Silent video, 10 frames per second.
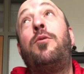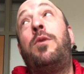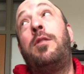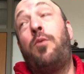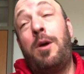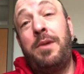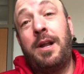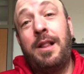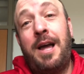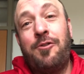ones where I'm in a
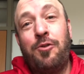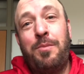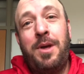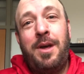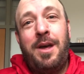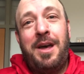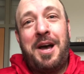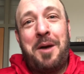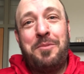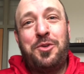classroom
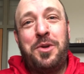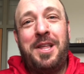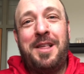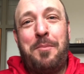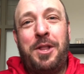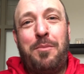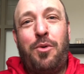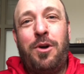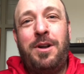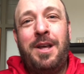doing these up on the
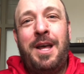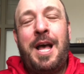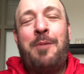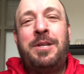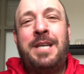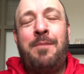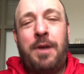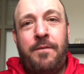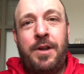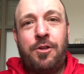board, how many times I'll
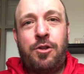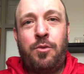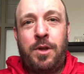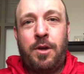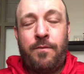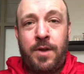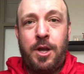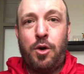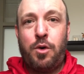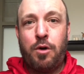finish doing the
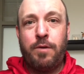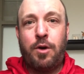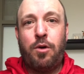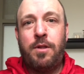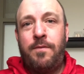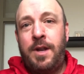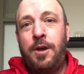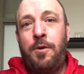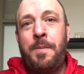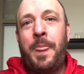video or record the
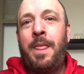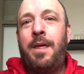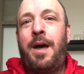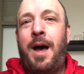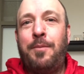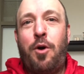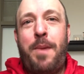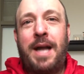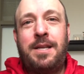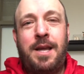video, go
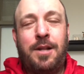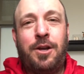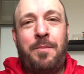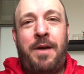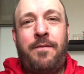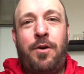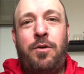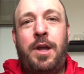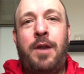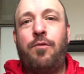back to take a look at my phone
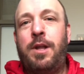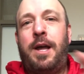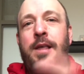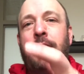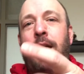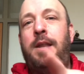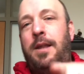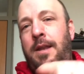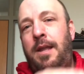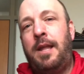and realize that I
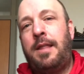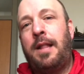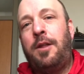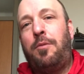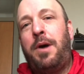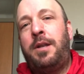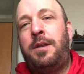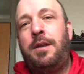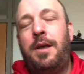didn't hit that little button